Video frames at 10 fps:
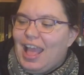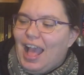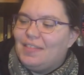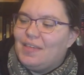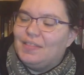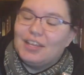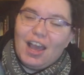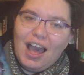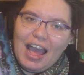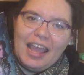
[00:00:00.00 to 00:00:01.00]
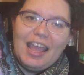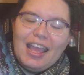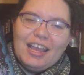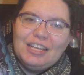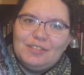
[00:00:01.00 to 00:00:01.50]
And then the guy,
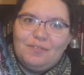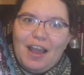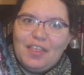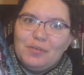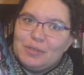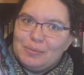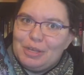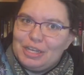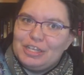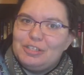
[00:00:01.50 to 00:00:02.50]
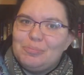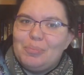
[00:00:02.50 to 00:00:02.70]
his father was murdered